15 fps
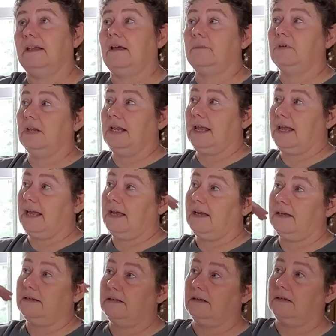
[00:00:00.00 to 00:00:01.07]
I'm going to
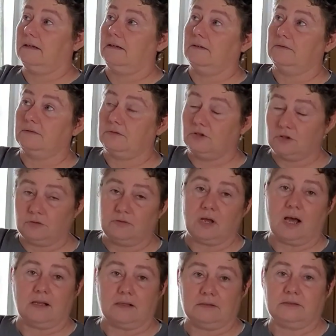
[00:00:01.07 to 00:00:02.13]
add
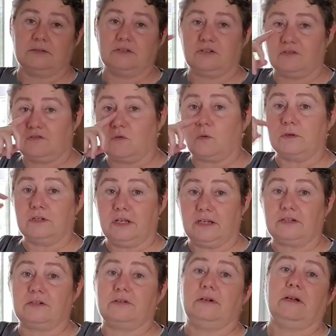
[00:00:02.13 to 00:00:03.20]
$2 for
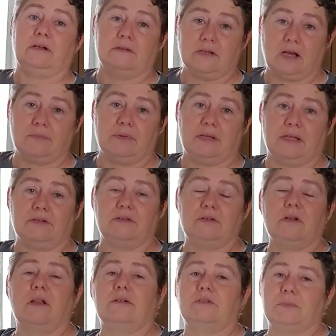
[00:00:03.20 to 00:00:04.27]
texturing on top of that,
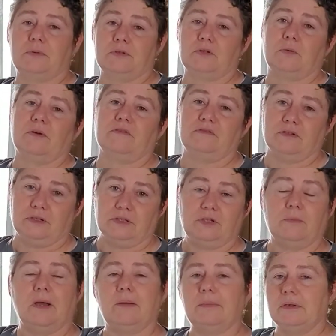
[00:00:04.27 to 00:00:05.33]
$2 per square foot. You
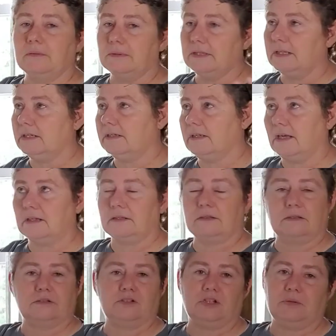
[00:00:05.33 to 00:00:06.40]
might be able to get it done a
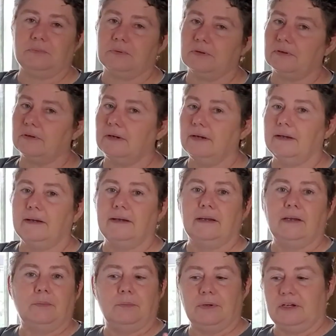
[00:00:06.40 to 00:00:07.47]
little cheaper,
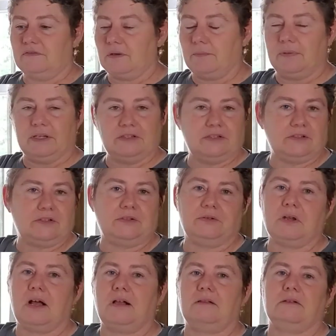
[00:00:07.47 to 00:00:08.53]
but if I budget
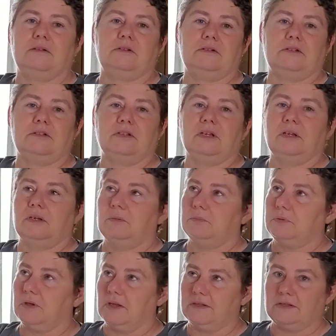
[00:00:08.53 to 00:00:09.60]
$2
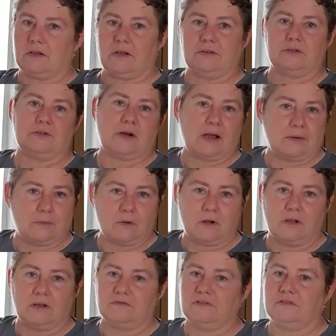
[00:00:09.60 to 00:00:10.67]
plus all the
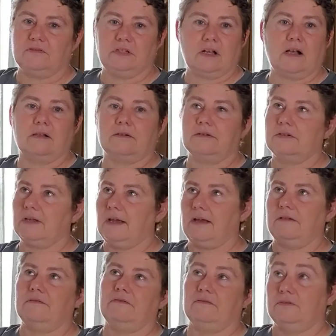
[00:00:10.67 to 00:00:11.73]
drywall at $50 to
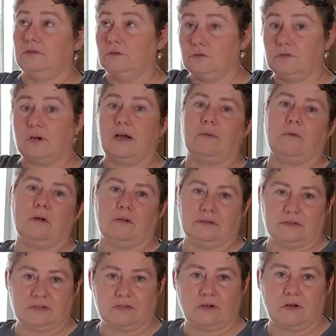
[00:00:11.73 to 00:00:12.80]
have new drywall
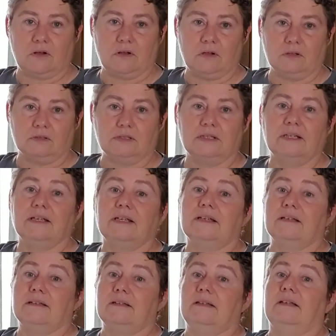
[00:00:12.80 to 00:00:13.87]
installed,
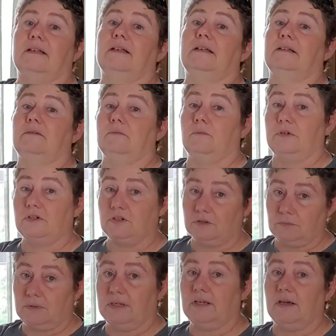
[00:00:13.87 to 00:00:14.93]
then we should
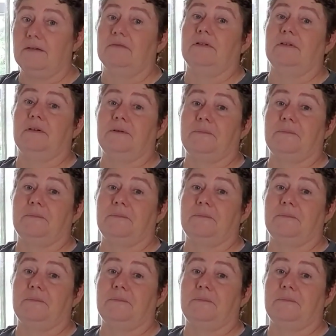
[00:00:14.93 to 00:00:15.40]
be covered.